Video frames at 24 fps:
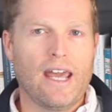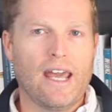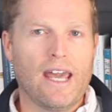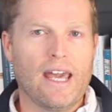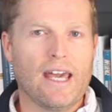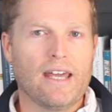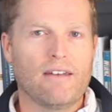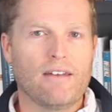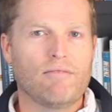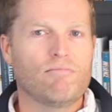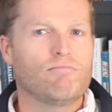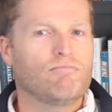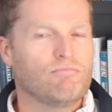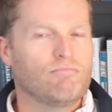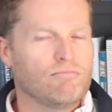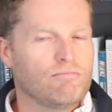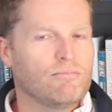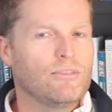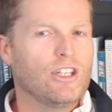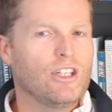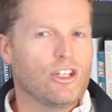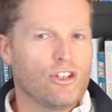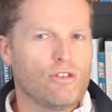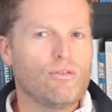and
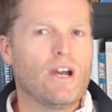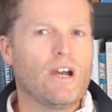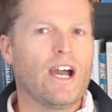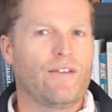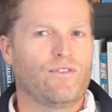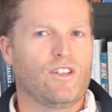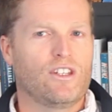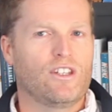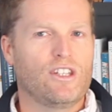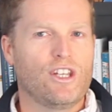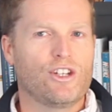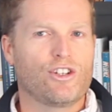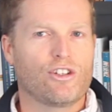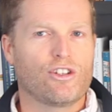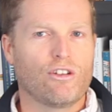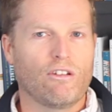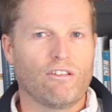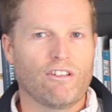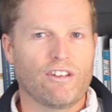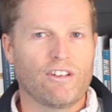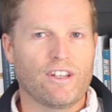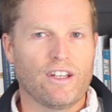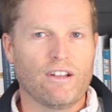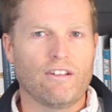you do have to teach
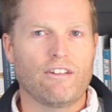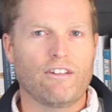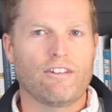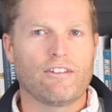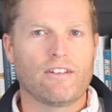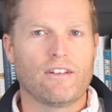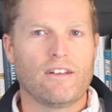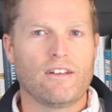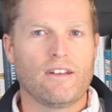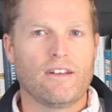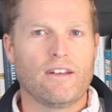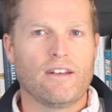those skills.